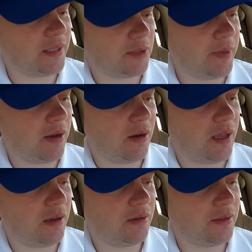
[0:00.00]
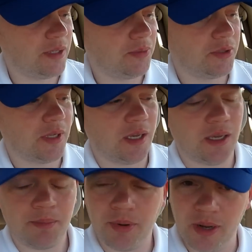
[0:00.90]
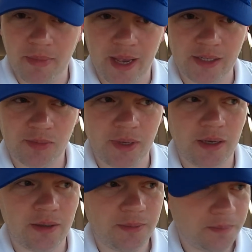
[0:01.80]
the smell alone, it was a pretty bad smell.